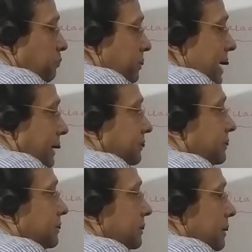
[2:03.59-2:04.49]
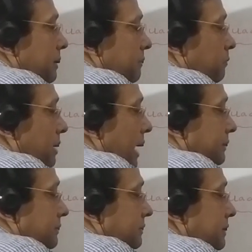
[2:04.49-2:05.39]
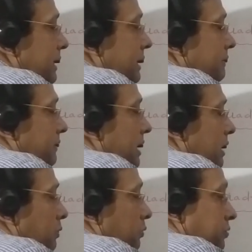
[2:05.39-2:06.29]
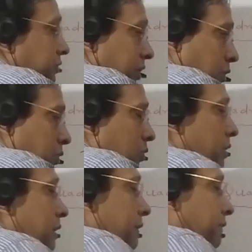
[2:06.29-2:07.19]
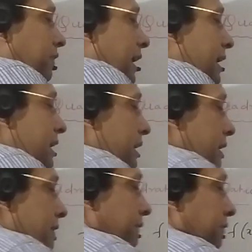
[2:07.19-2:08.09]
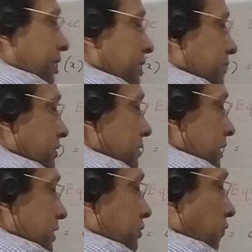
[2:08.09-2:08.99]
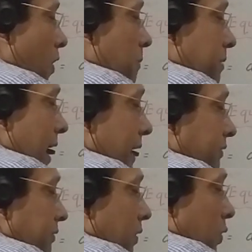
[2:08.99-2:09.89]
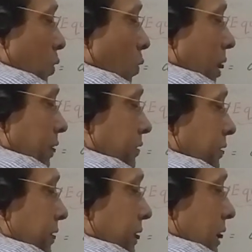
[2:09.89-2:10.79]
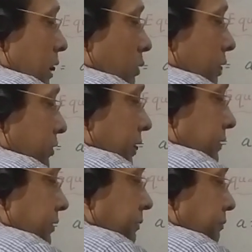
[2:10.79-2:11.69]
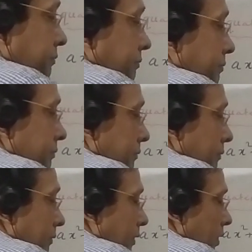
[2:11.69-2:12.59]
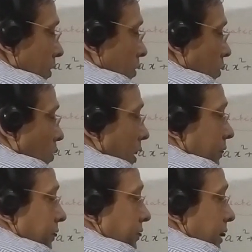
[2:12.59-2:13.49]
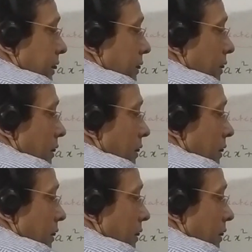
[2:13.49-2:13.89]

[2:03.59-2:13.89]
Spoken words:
bx plus c is equal to 0, then this is formed as quadratic equations. Quadratic